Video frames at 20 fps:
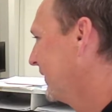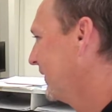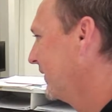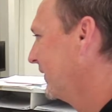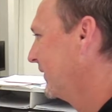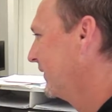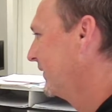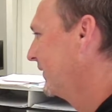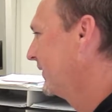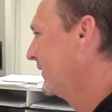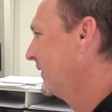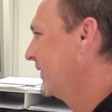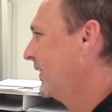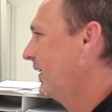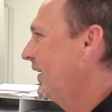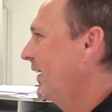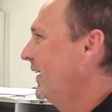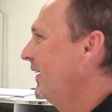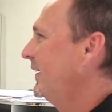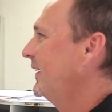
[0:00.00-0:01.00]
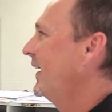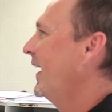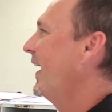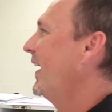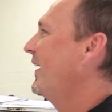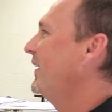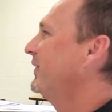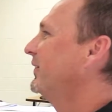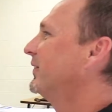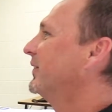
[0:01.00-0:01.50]
All right,
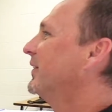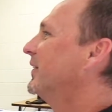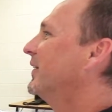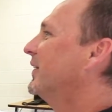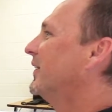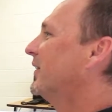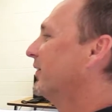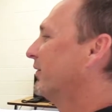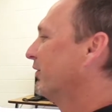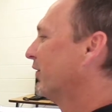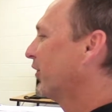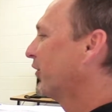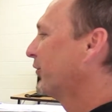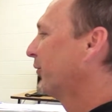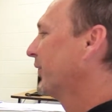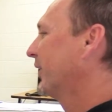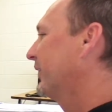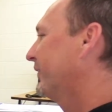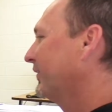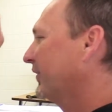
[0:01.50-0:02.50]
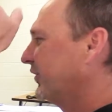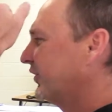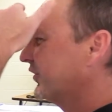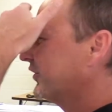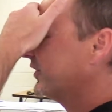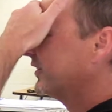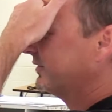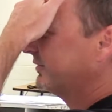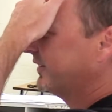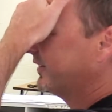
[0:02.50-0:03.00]
hey, real quick, we're
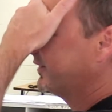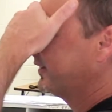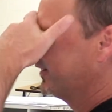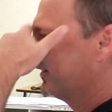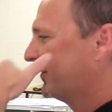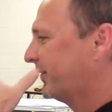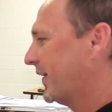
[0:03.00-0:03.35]
just going to run through the